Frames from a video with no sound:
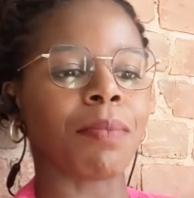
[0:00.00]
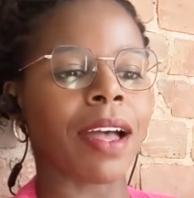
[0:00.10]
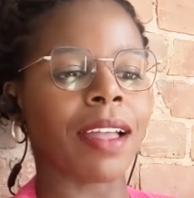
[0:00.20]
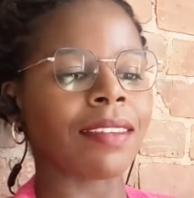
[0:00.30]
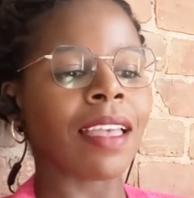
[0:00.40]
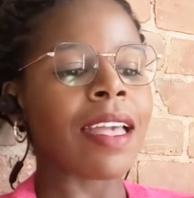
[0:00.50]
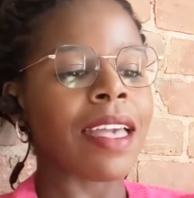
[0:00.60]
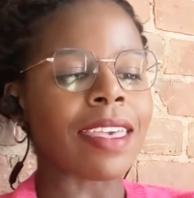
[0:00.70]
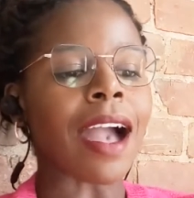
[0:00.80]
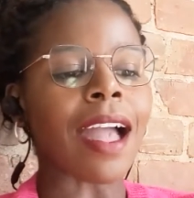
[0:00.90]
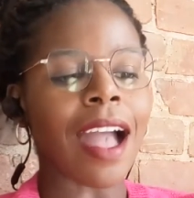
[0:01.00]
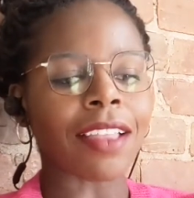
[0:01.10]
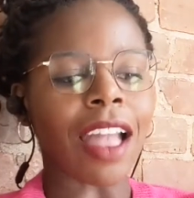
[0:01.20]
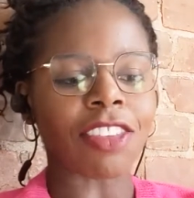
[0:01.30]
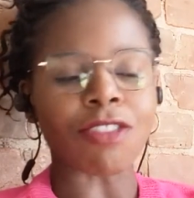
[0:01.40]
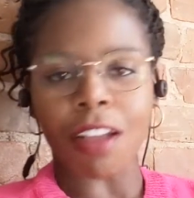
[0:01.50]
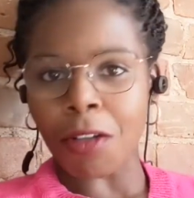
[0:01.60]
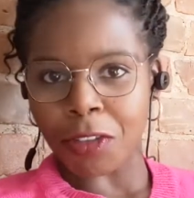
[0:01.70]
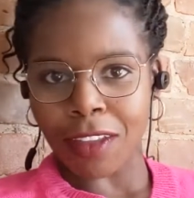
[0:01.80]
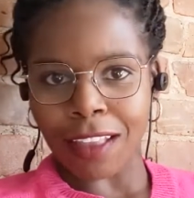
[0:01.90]
But yeah, I
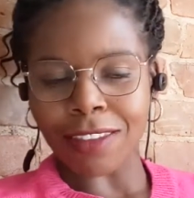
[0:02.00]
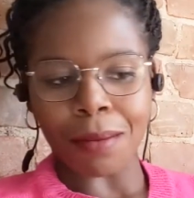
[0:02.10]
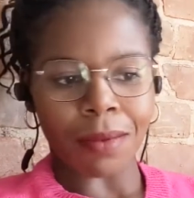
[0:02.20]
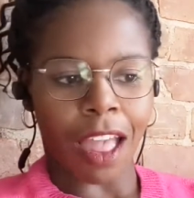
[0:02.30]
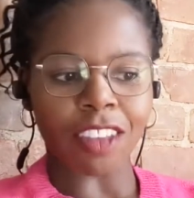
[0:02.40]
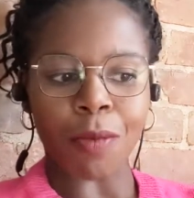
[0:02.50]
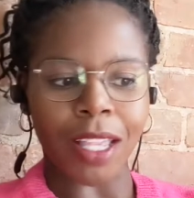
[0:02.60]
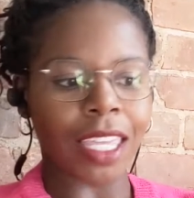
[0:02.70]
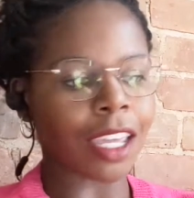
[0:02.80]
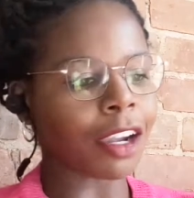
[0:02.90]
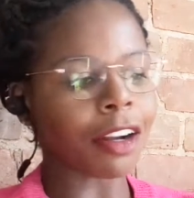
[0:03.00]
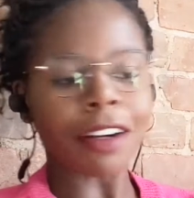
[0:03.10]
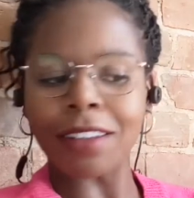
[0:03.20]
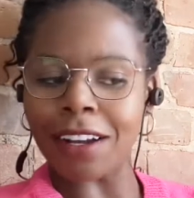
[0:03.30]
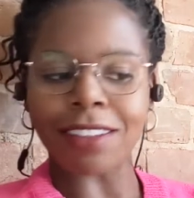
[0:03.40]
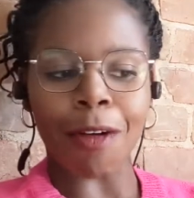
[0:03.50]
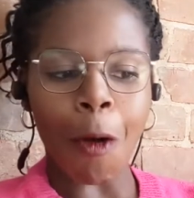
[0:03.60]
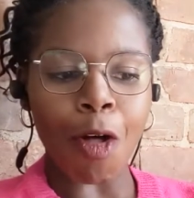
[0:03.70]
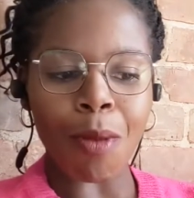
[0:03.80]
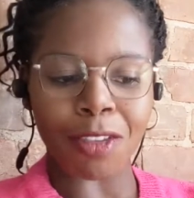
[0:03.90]
struggled to get some likes, but here there's a
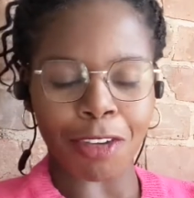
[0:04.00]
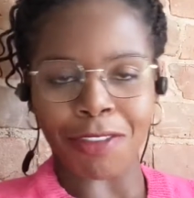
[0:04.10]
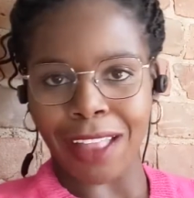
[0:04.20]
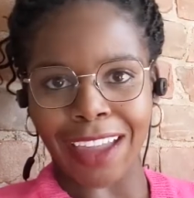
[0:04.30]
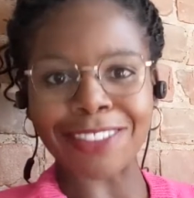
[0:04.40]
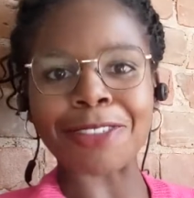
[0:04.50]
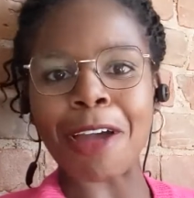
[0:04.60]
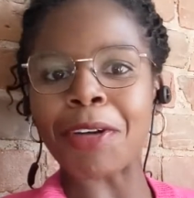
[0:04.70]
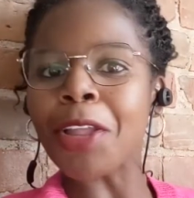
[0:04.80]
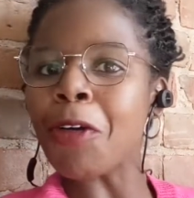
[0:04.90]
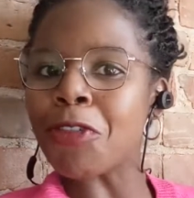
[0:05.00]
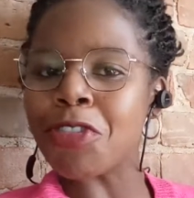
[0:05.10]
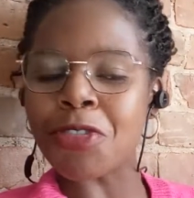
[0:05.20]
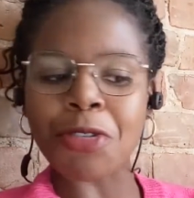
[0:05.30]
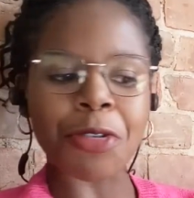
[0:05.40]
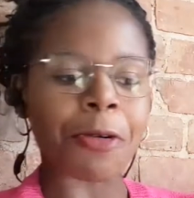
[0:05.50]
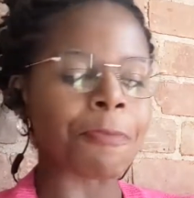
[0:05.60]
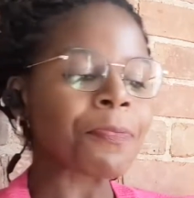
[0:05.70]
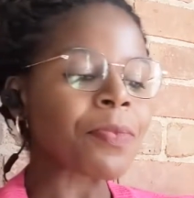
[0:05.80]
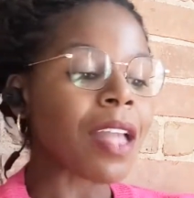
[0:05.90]
whole bunch of likes. So I want to go
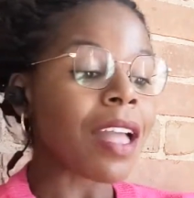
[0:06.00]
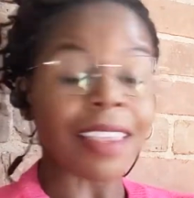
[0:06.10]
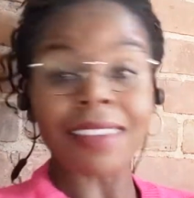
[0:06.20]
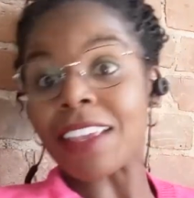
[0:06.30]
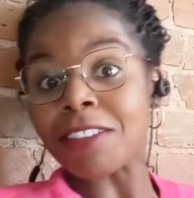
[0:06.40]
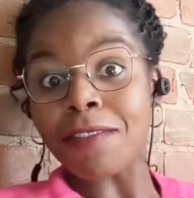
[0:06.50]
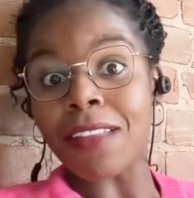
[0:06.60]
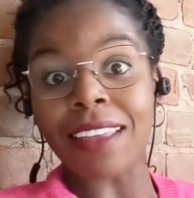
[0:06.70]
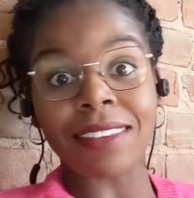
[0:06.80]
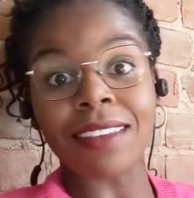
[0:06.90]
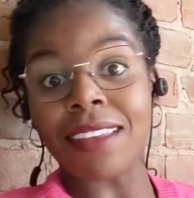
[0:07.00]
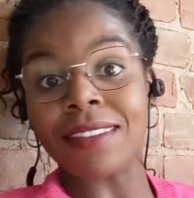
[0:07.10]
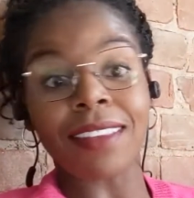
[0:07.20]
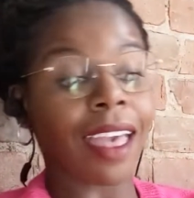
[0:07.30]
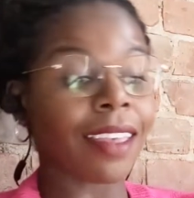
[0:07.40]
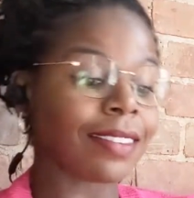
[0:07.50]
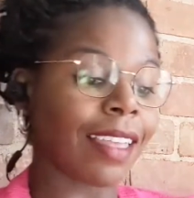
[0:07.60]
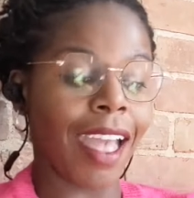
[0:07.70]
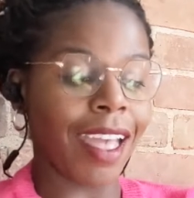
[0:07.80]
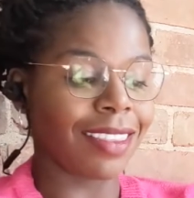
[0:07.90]
through this list of likes and dislikes,
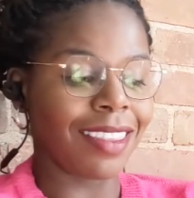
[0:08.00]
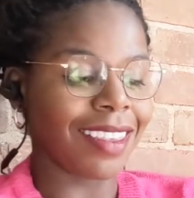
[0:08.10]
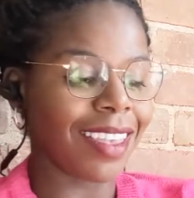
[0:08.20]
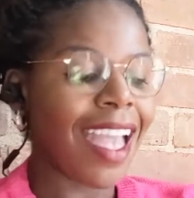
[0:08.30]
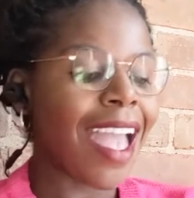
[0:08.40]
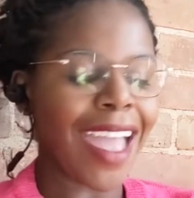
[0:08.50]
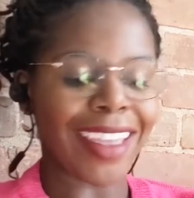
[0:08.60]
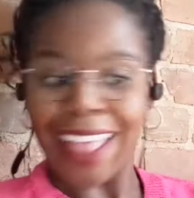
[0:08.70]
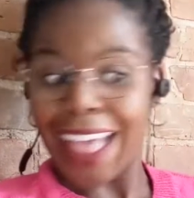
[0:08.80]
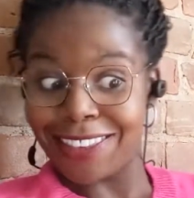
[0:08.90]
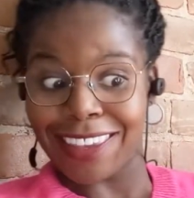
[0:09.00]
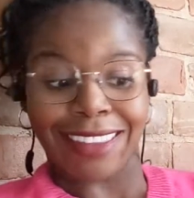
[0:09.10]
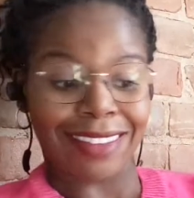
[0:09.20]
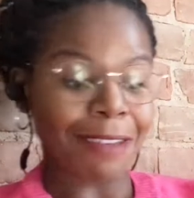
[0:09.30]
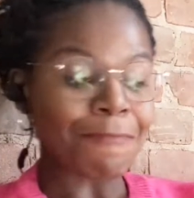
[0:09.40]
and that's it.